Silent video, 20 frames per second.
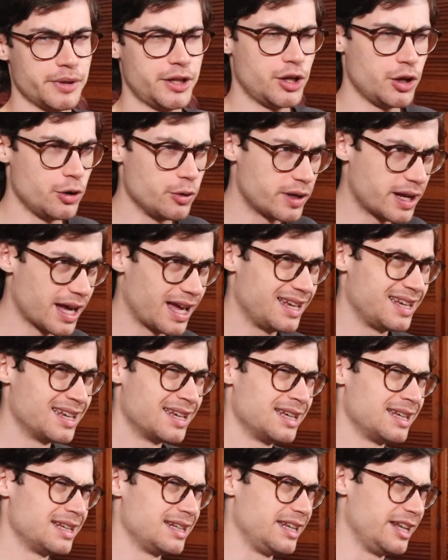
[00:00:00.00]
Hukae,
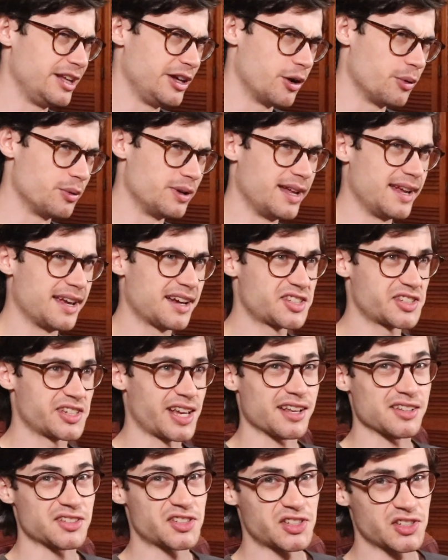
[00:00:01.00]
Neonix
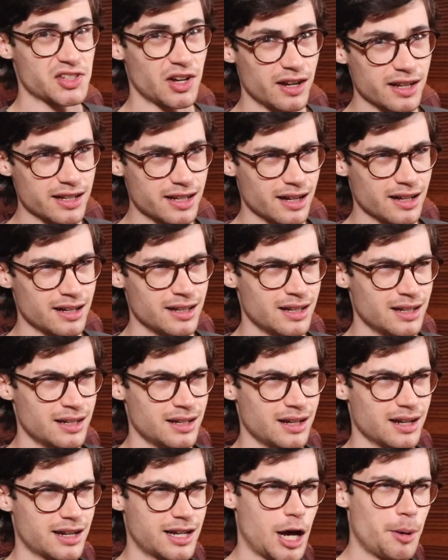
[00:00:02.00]
and Saiga,
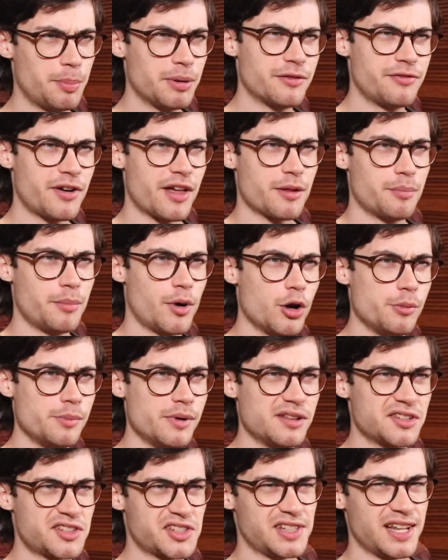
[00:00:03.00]
a couple of other
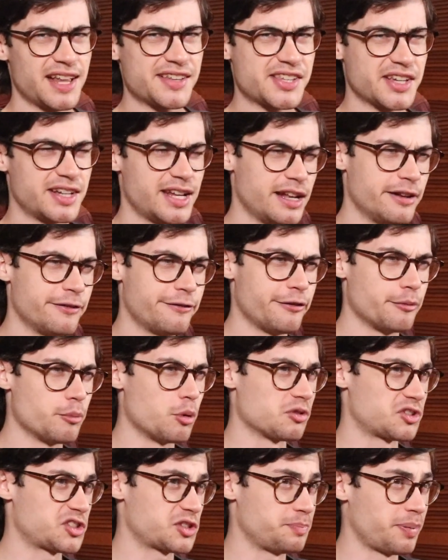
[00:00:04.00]
moments littered in for
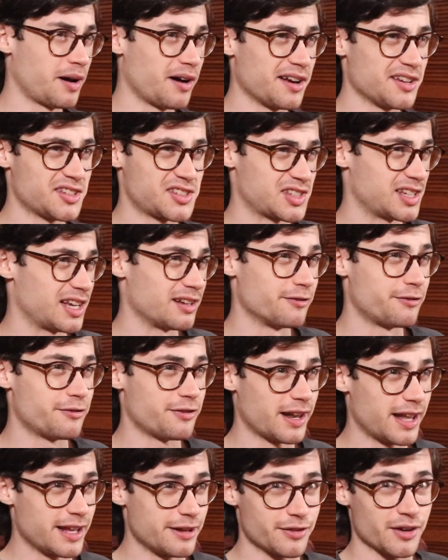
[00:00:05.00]
more spice and
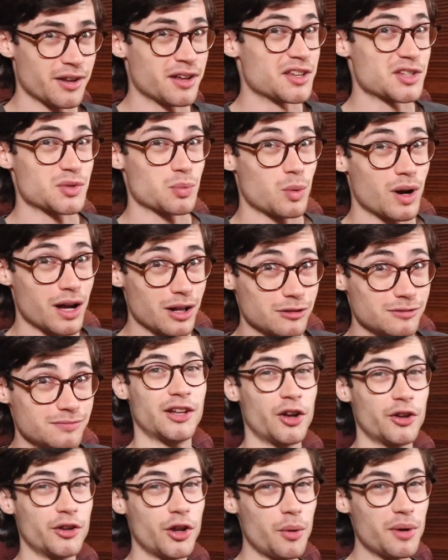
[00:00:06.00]
flavour as well.
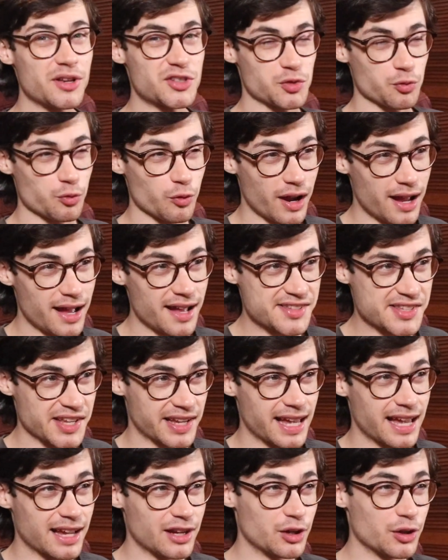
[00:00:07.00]
And I know it's rare to
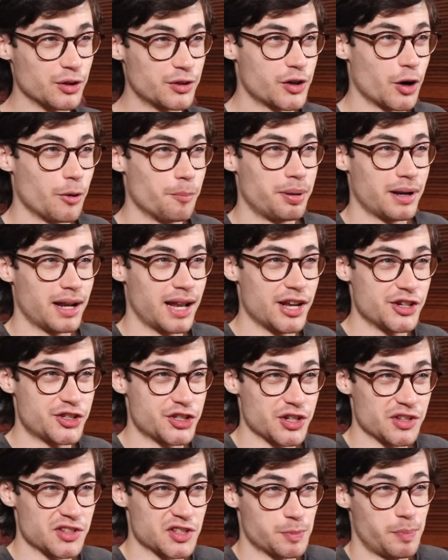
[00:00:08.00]
get good
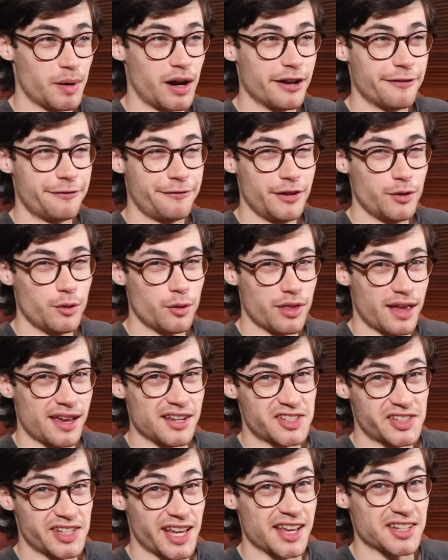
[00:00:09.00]
compilations, but I feel they
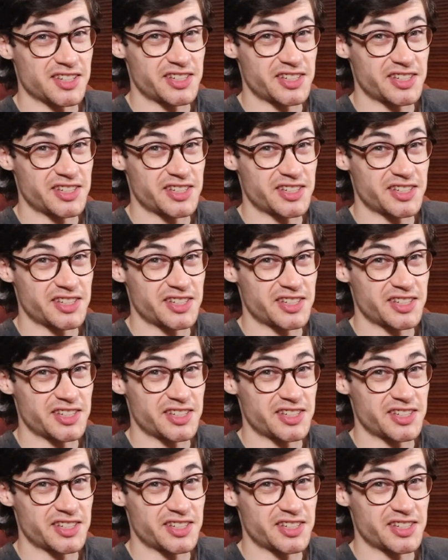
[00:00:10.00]
set a